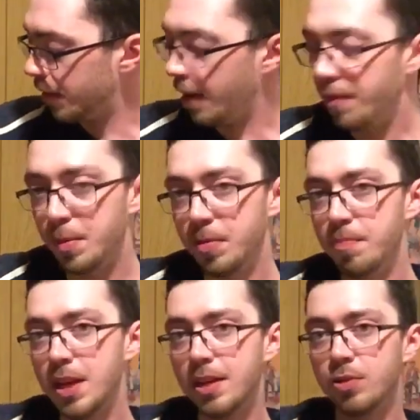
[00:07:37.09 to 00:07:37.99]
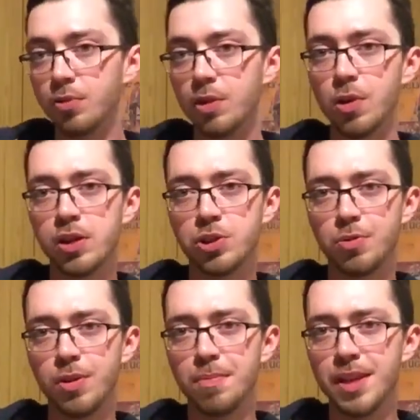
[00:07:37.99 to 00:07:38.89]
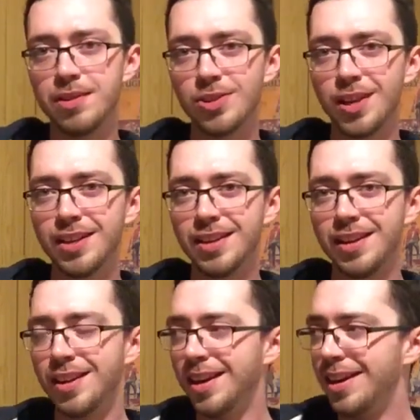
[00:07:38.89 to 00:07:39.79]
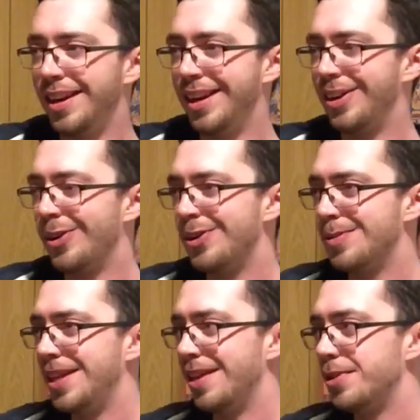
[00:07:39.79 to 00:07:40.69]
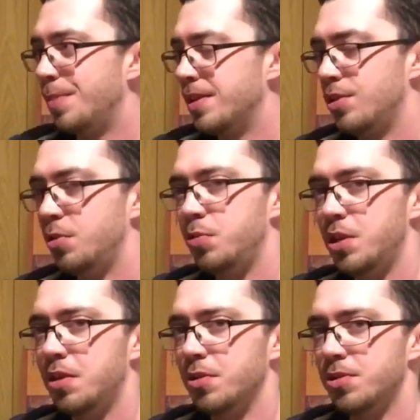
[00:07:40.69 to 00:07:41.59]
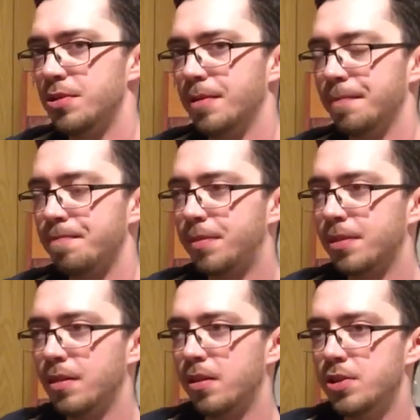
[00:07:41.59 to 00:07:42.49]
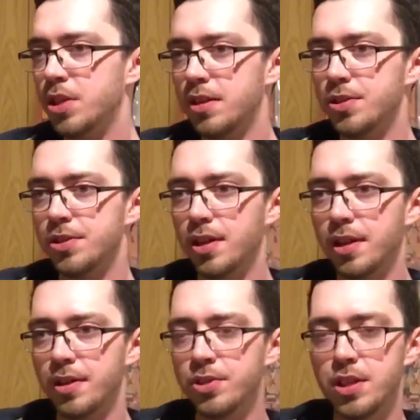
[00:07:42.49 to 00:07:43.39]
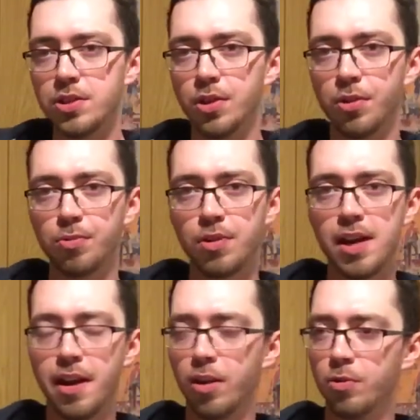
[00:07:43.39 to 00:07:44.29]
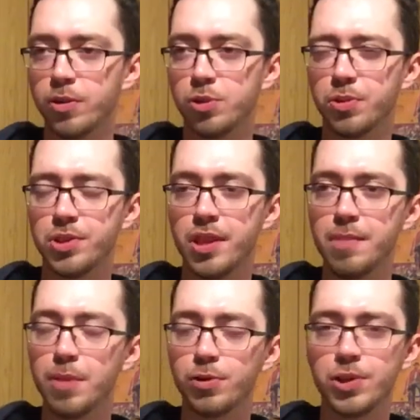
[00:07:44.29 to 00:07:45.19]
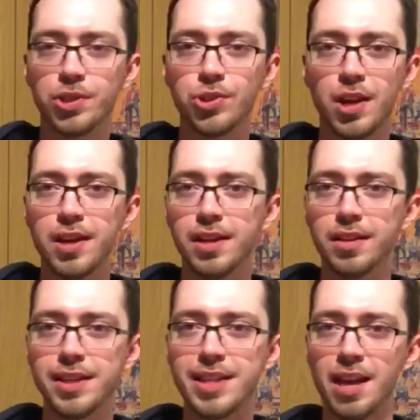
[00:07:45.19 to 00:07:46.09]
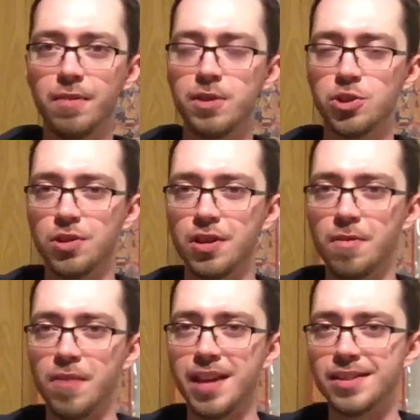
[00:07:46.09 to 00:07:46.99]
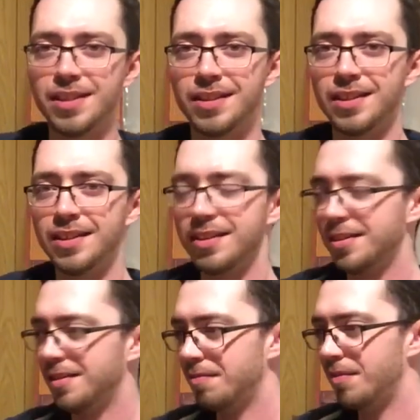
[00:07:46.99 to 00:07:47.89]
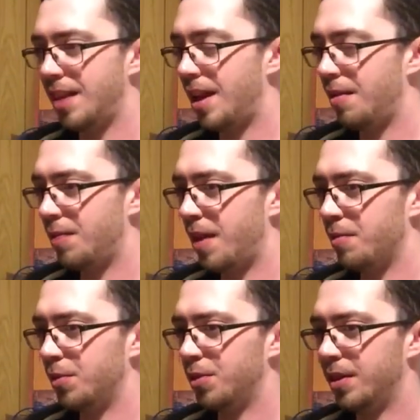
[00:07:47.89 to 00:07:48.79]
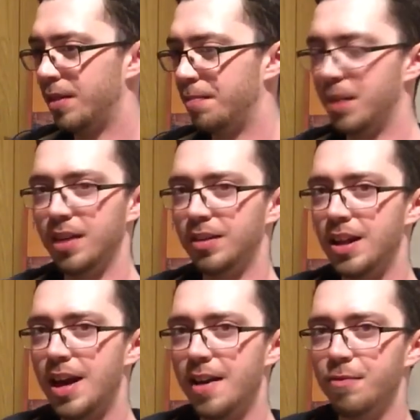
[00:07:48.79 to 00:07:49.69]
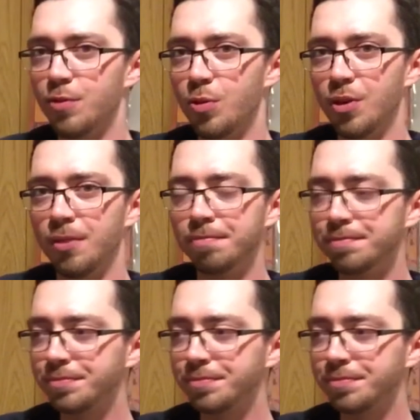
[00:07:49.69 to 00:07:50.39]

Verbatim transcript: I've been meaning to rewatch Twin Peaks lately. It occurred to me that it's been two years since uh, season three aired, which was the most exciting like television event that I've ever uh, been alive for.